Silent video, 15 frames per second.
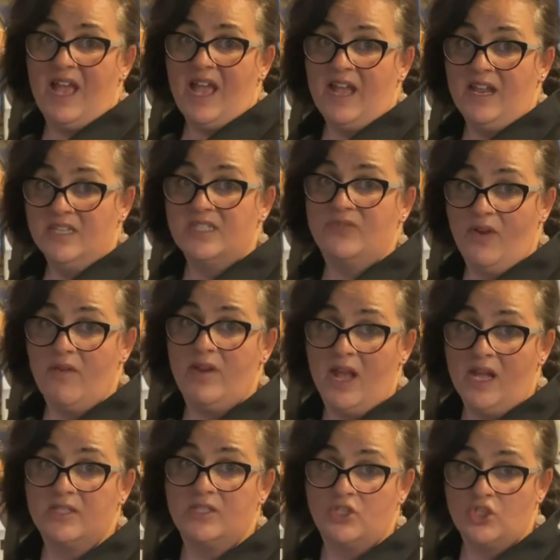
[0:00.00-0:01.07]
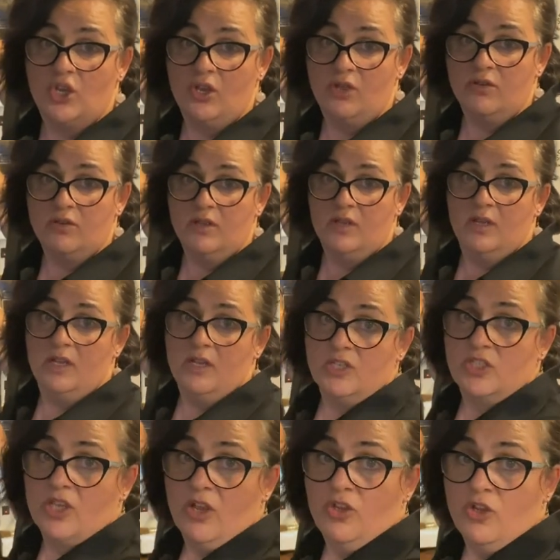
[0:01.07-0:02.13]
and it's very hard to turn.
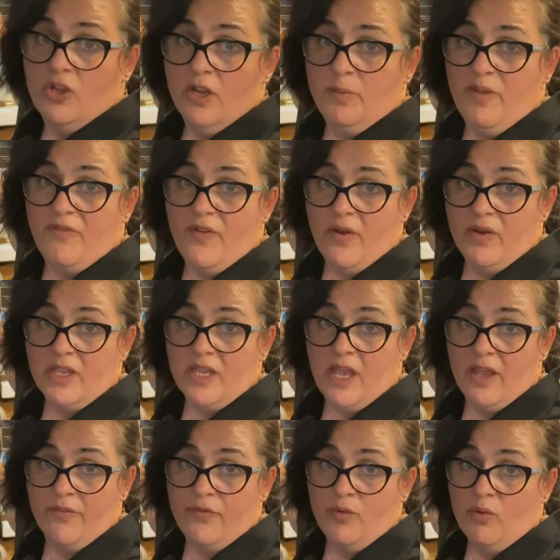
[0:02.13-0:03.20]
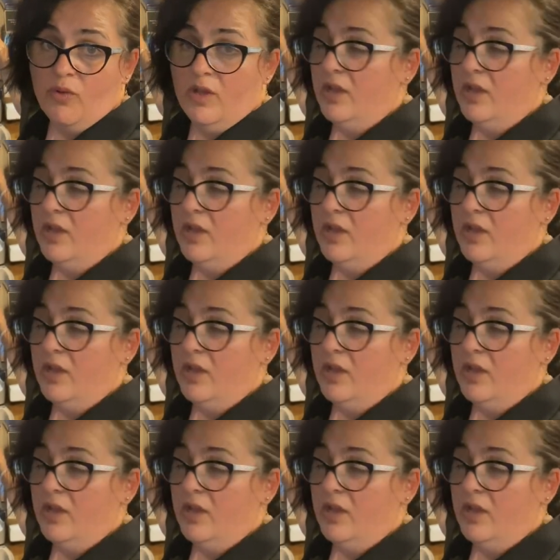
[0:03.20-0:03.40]
So you've got to be very careful.